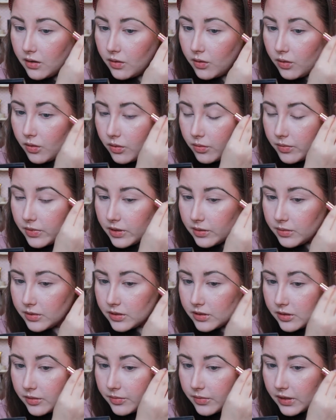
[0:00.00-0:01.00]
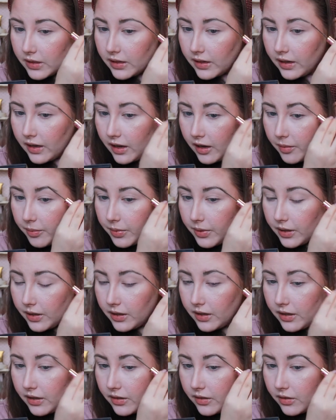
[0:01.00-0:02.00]
oh, maybe something
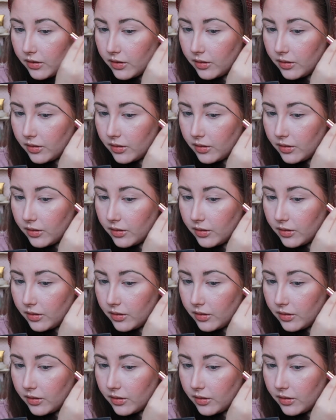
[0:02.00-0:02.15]
happened,